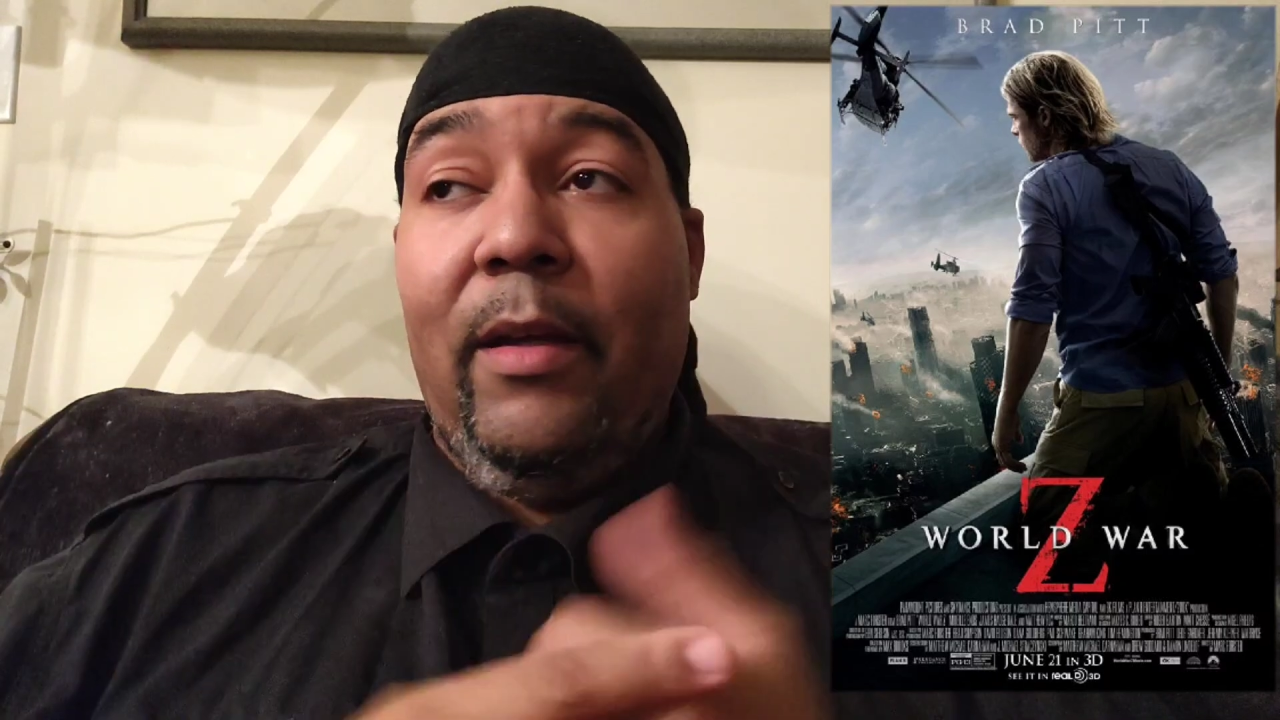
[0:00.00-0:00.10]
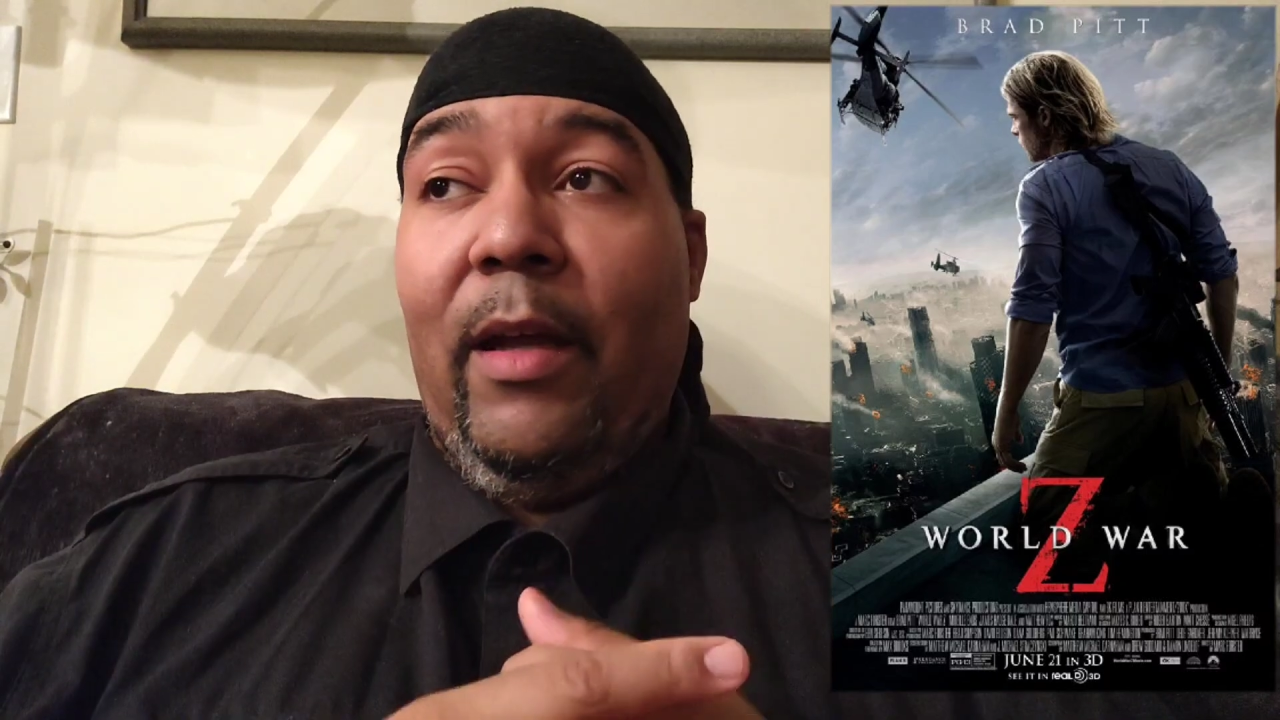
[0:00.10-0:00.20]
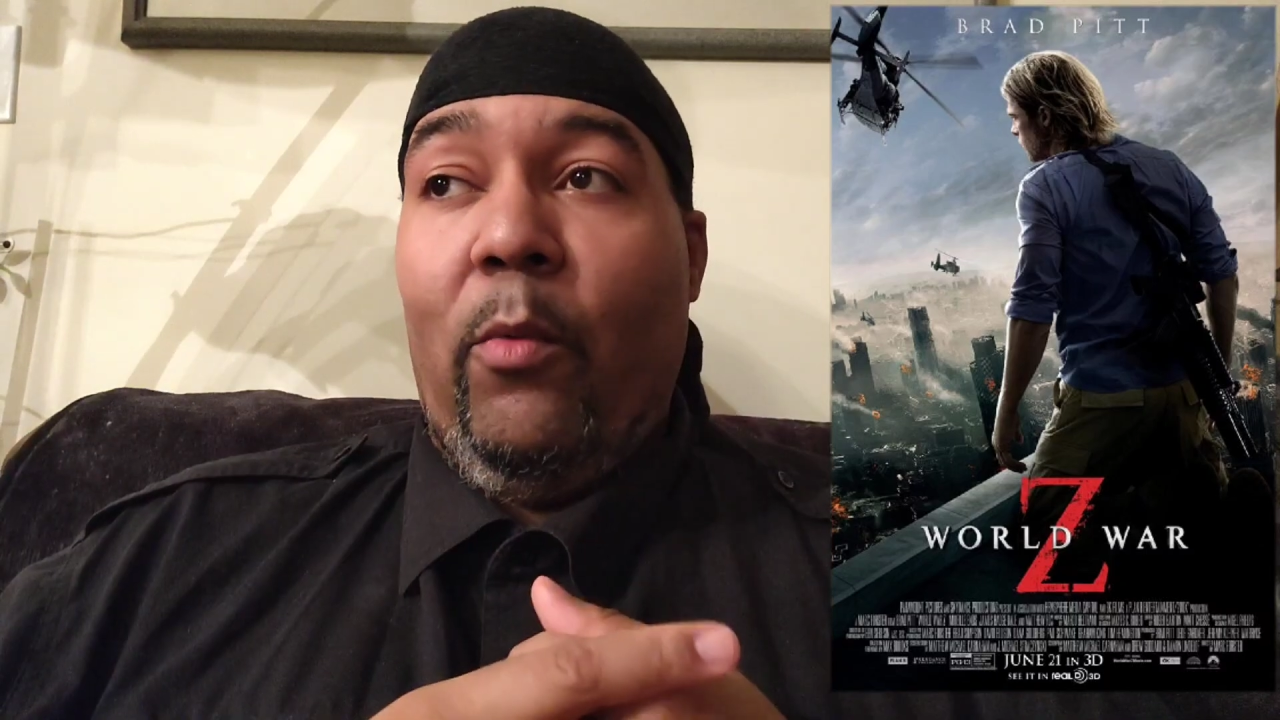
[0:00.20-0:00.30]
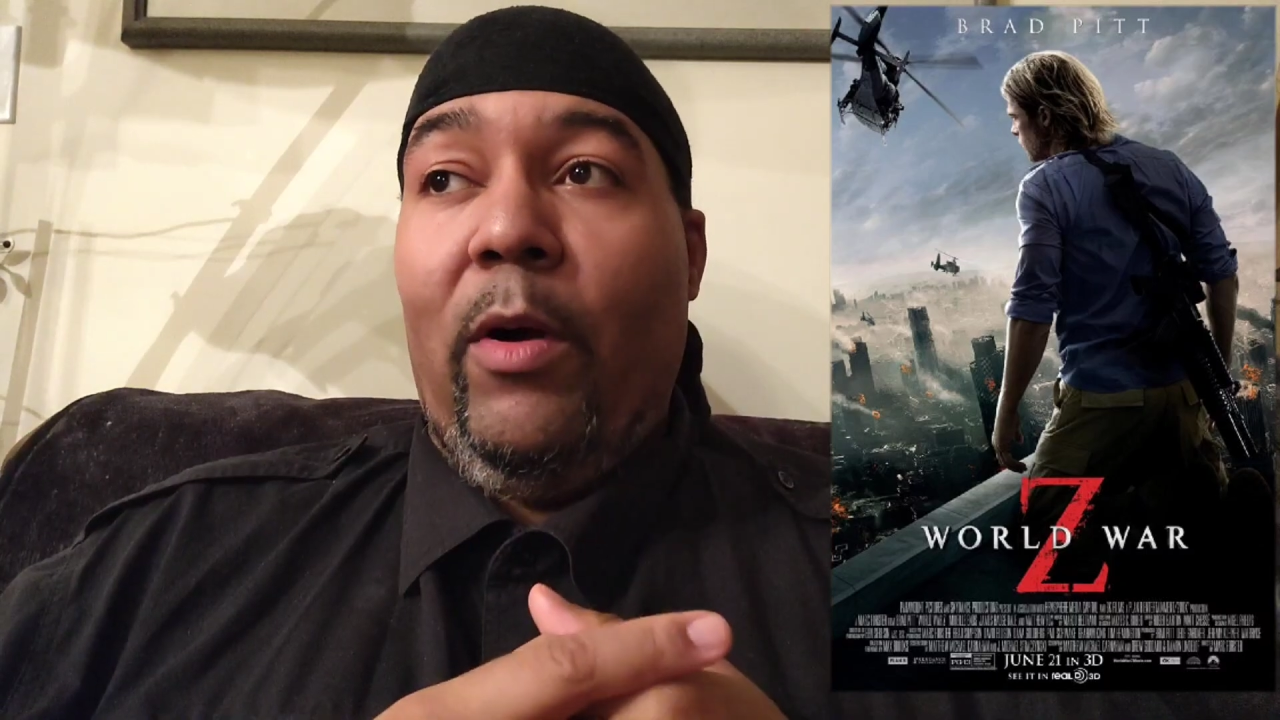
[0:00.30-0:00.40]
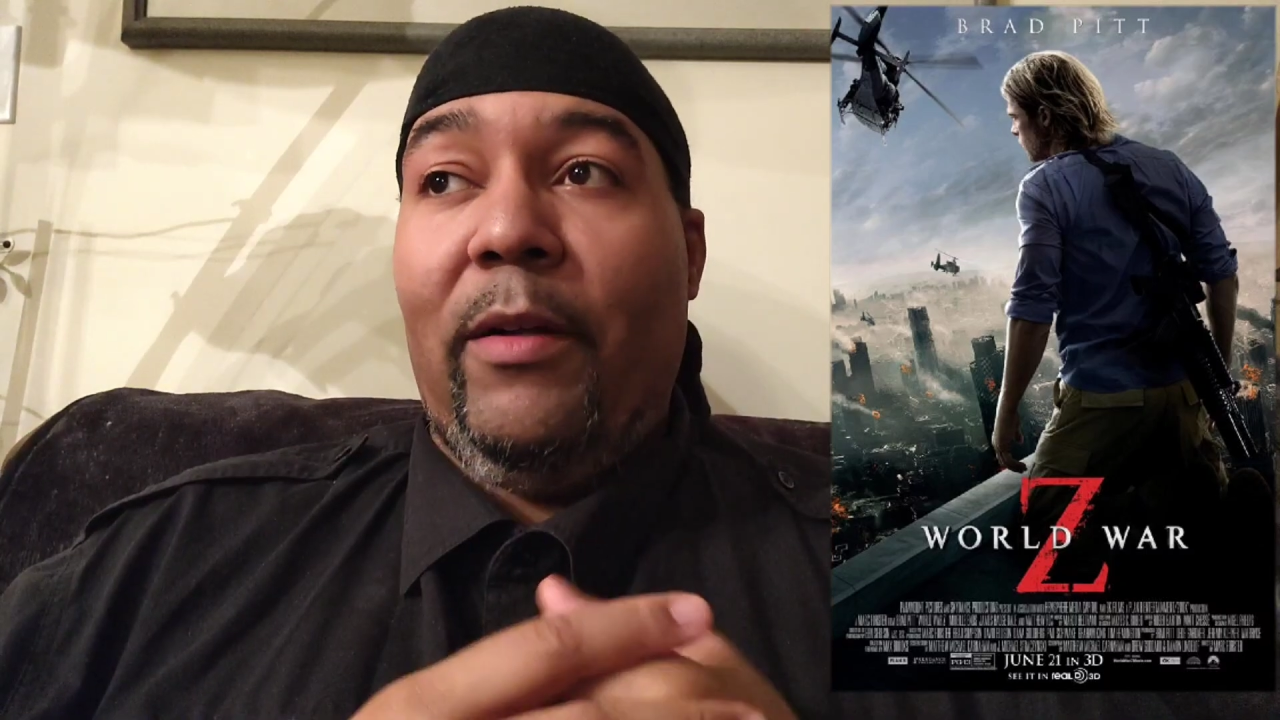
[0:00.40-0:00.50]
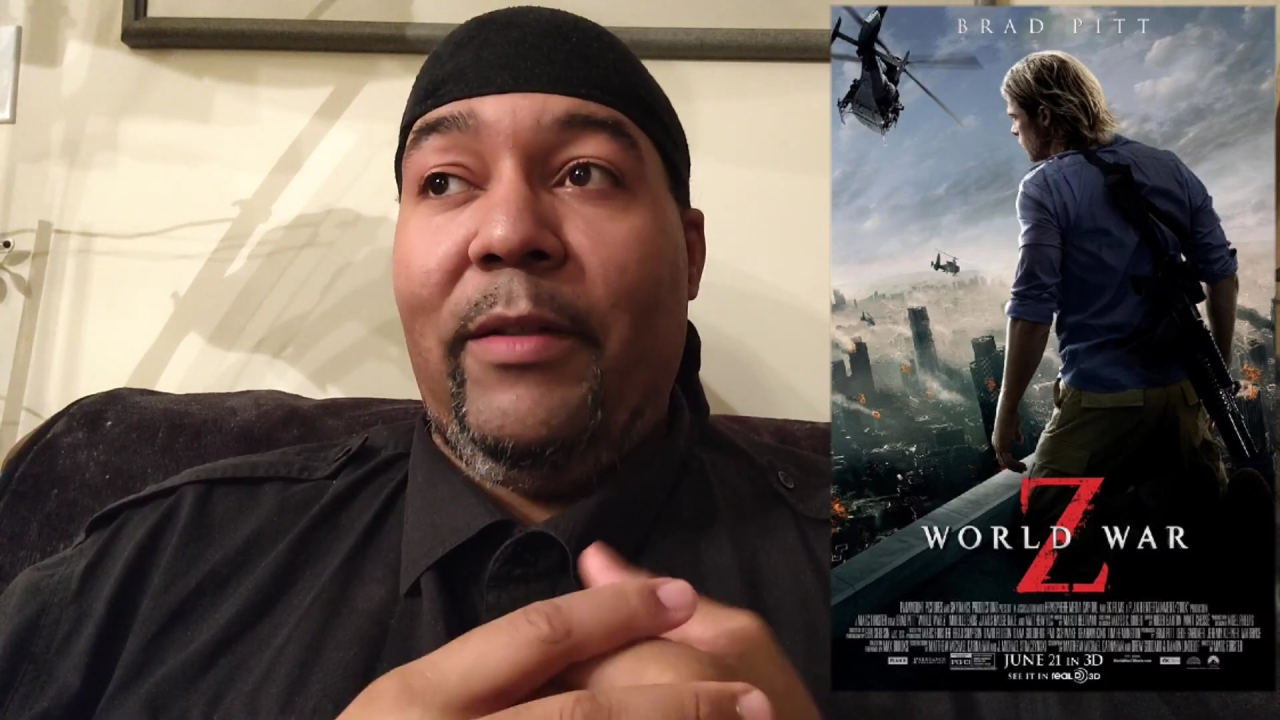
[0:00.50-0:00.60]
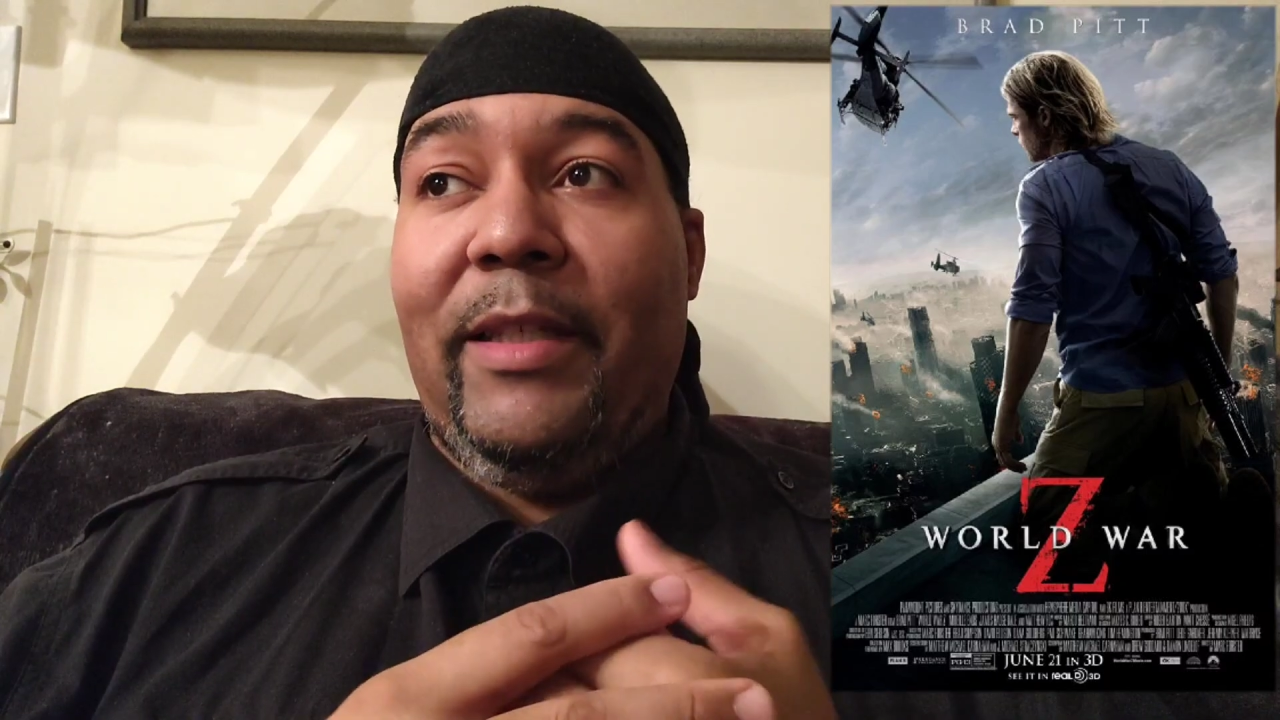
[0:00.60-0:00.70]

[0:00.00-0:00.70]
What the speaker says: well,